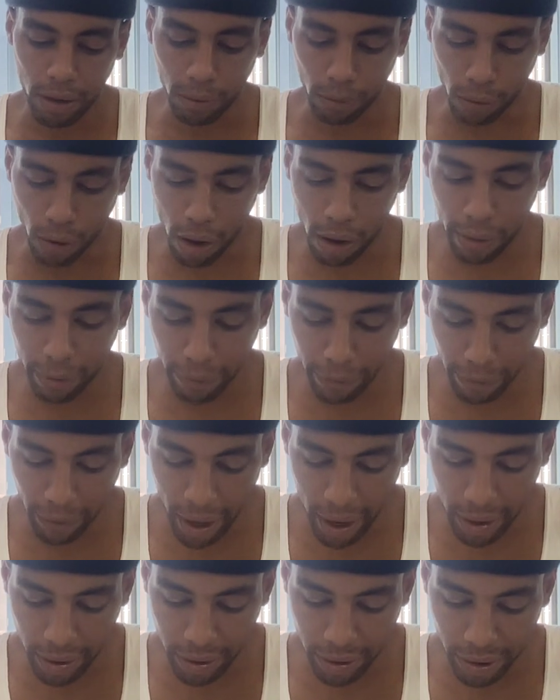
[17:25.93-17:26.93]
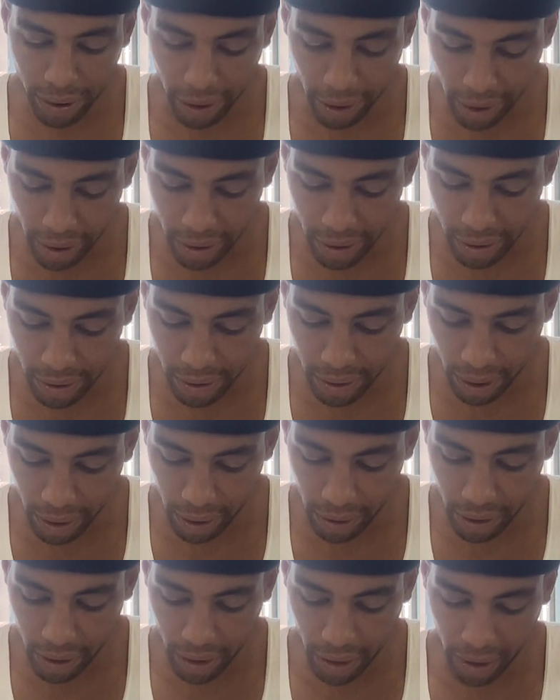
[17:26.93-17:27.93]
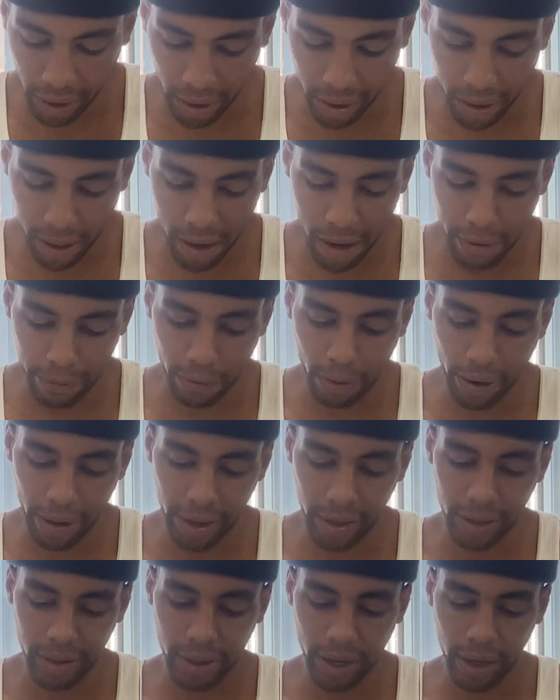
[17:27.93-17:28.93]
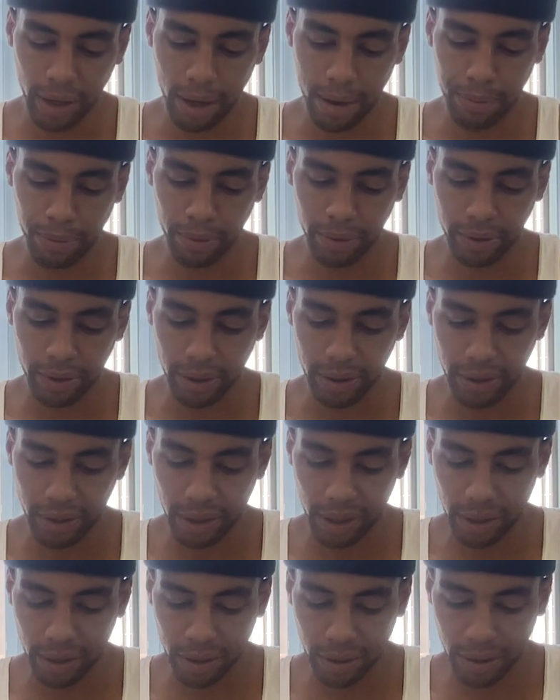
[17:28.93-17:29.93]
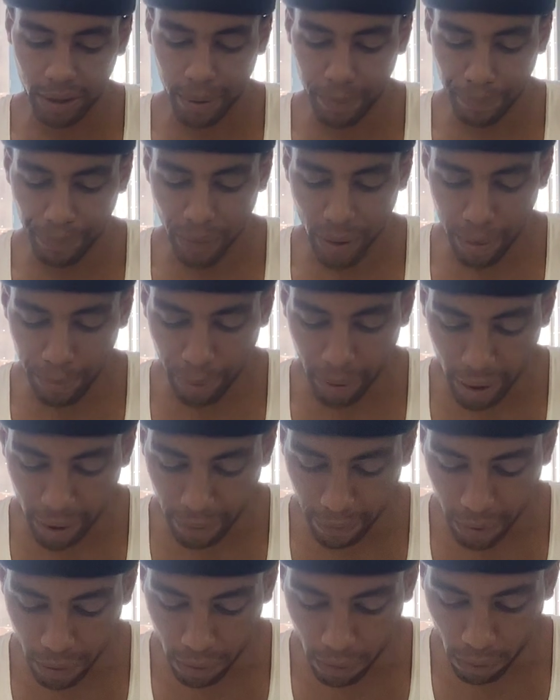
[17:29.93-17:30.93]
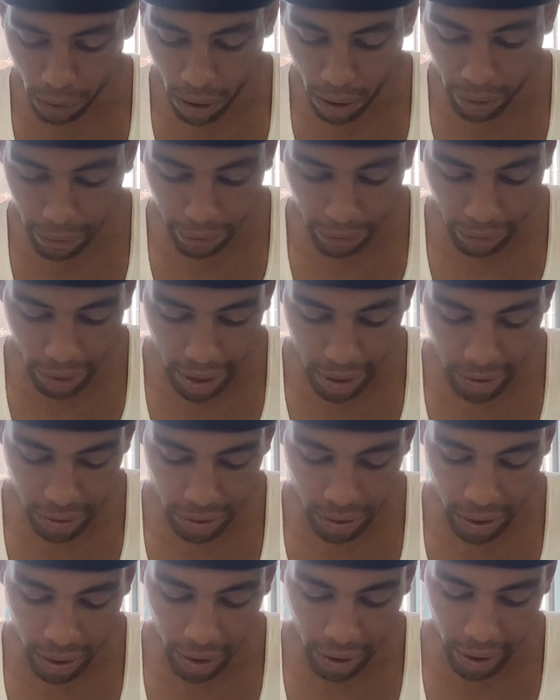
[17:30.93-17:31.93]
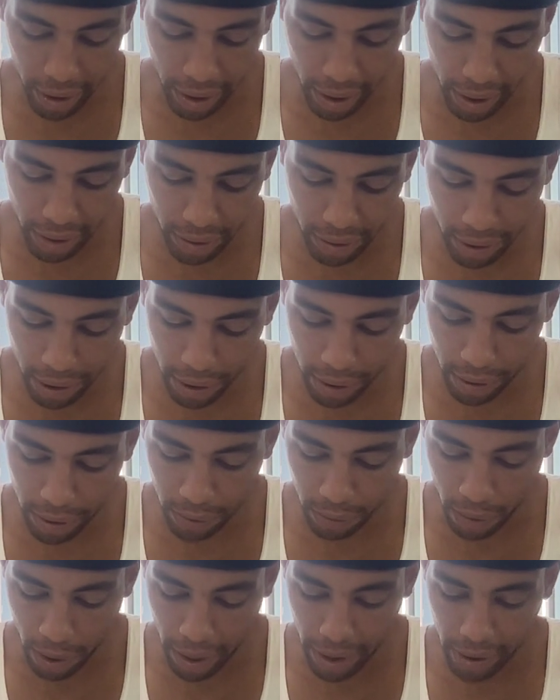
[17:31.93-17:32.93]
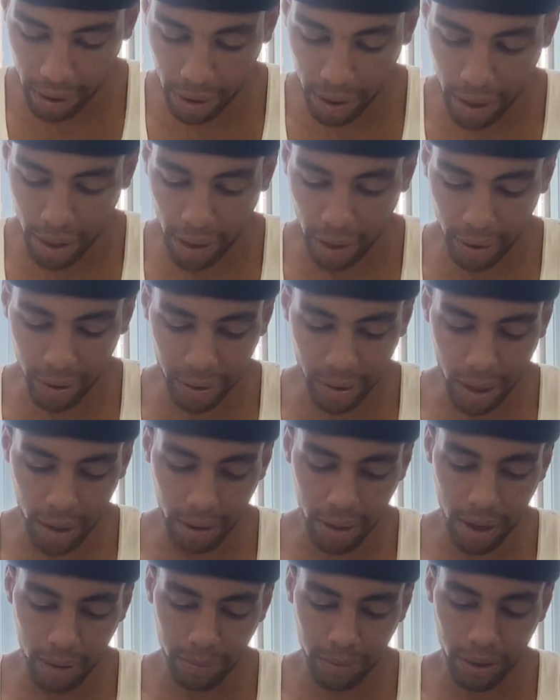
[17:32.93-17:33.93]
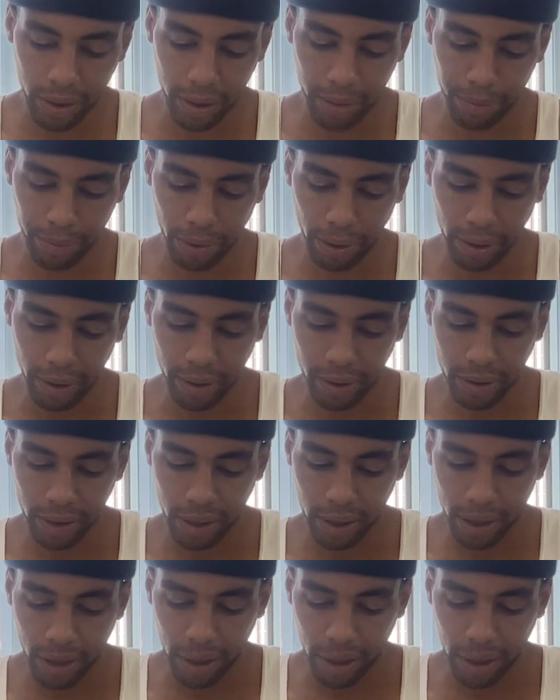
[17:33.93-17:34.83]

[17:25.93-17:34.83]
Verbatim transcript: Raw flesh is unclean, for it is a leprous disease. But if the raw flesh again turns white, he shall come to the priest.